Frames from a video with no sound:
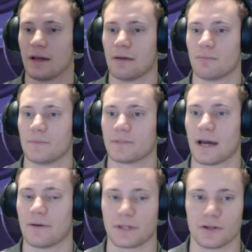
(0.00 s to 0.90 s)
emblems
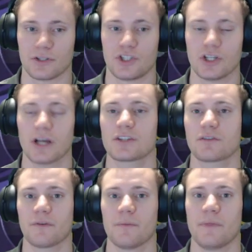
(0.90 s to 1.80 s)
out there just
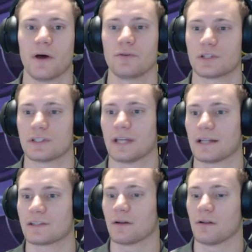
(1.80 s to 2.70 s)
from those
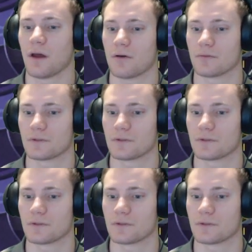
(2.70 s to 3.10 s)
stats alone.